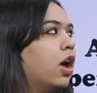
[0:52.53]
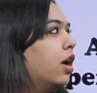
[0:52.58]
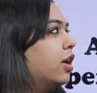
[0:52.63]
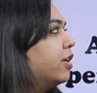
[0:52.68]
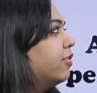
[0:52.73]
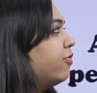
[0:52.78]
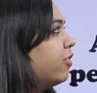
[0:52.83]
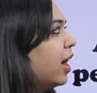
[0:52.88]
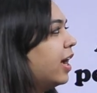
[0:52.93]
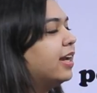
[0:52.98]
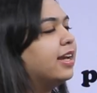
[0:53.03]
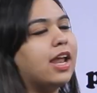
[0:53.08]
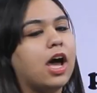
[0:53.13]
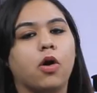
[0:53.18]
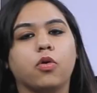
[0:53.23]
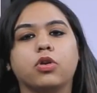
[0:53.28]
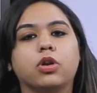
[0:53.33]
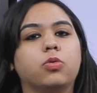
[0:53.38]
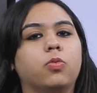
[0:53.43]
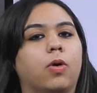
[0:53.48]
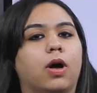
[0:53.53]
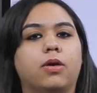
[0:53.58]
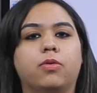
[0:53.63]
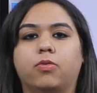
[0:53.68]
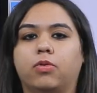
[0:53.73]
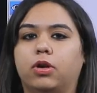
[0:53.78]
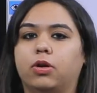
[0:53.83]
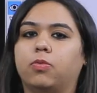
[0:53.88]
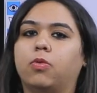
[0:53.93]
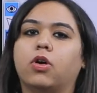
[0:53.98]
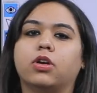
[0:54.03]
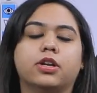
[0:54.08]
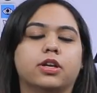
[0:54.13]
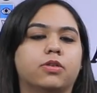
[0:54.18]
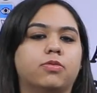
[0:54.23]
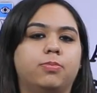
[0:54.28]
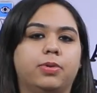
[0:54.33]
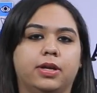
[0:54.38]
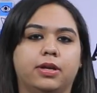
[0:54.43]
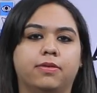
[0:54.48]
define noun in one word. What
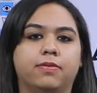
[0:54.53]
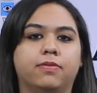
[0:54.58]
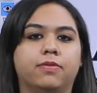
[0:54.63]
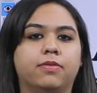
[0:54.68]
it be?